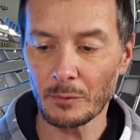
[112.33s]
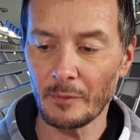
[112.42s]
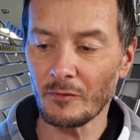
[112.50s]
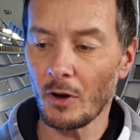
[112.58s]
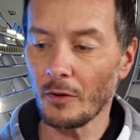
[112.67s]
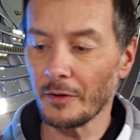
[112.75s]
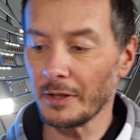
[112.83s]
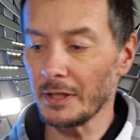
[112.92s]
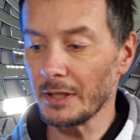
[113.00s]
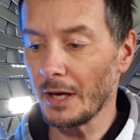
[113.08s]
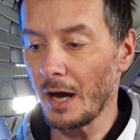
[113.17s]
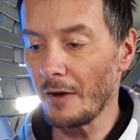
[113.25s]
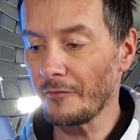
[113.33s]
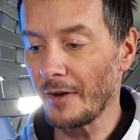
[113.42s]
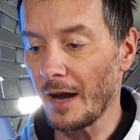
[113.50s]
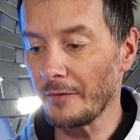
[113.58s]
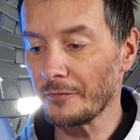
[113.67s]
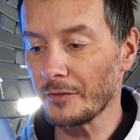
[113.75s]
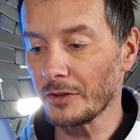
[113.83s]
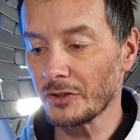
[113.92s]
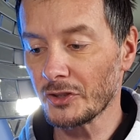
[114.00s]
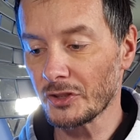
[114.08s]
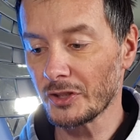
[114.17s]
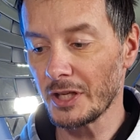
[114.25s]
that we've got the
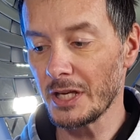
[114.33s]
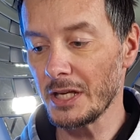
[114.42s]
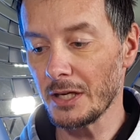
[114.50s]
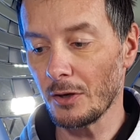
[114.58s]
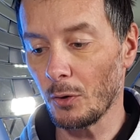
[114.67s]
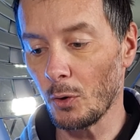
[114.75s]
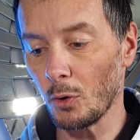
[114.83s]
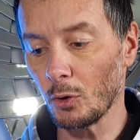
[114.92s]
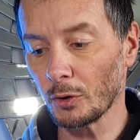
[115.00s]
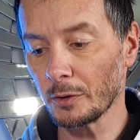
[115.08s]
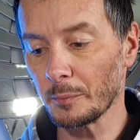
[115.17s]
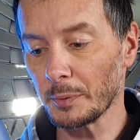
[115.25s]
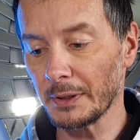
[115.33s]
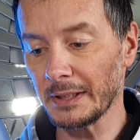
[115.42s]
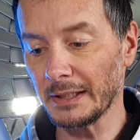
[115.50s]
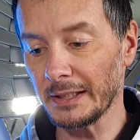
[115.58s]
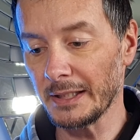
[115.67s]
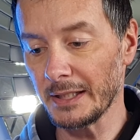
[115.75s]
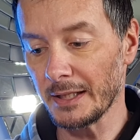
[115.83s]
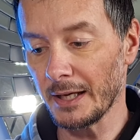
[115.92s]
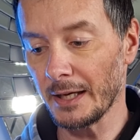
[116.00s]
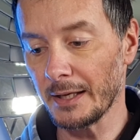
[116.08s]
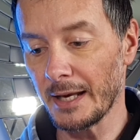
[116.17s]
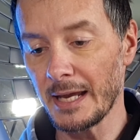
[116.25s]
R5c all completely
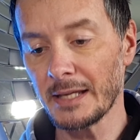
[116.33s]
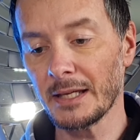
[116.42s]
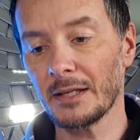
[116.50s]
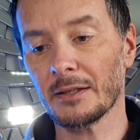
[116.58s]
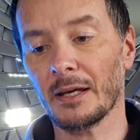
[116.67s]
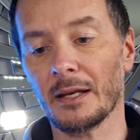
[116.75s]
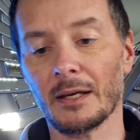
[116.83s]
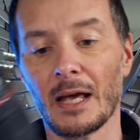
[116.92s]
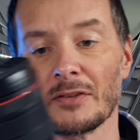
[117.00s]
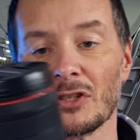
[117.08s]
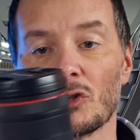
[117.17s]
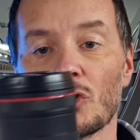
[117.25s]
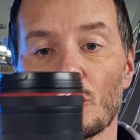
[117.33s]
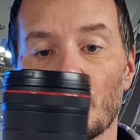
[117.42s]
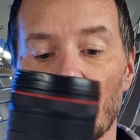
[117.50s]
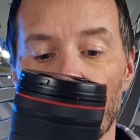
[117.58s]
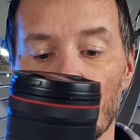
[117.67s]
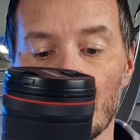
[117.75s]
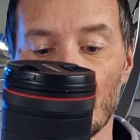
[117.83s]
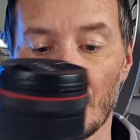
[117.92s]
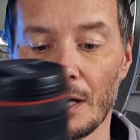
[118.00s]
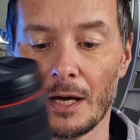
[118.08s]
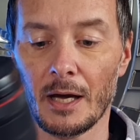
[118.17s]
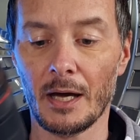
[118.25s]
naked and as it should be,
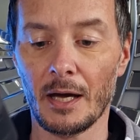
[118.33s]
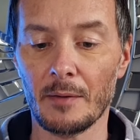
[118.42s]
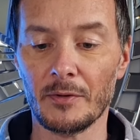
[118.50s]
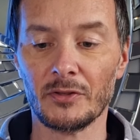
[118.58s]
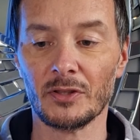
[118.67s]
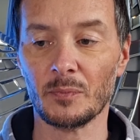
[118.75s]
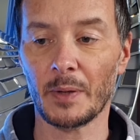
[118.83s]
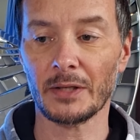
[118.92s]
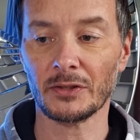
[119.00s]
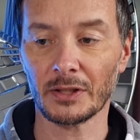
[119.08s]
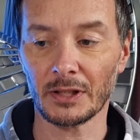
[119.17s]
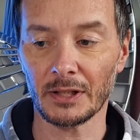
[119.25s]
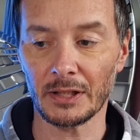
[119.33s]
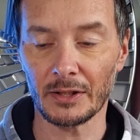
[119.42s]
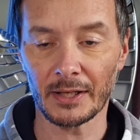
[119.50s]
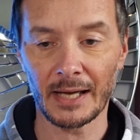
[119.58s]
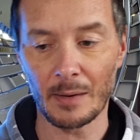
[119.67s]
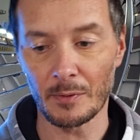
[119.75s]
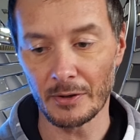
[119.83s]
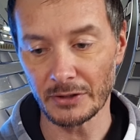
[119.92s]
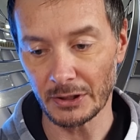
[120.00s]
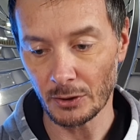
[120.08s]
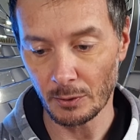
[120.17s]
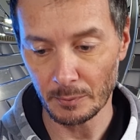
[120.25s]
this is basically the camera as
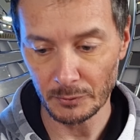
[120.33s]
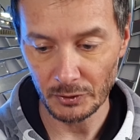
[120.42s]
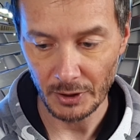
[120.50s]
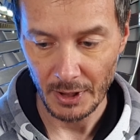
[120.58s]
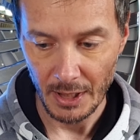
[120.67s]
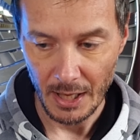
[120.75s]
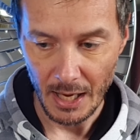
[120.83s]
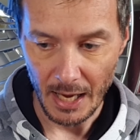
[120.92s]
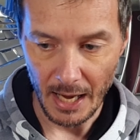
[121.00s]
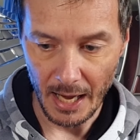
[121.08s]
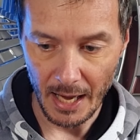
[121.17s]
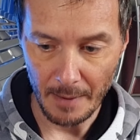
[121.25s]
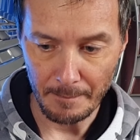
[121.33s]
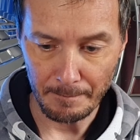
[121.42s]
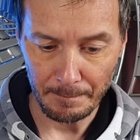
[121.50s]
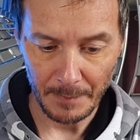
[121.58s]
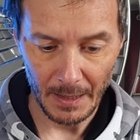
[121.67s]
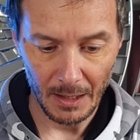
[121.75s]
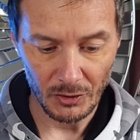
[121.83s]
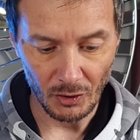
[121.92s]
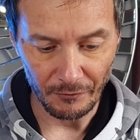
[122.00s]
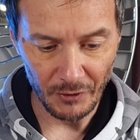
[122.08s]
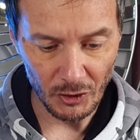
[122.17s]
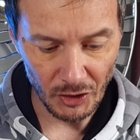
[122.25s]
it comes.
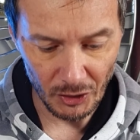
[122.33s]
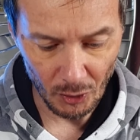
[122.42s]
So first things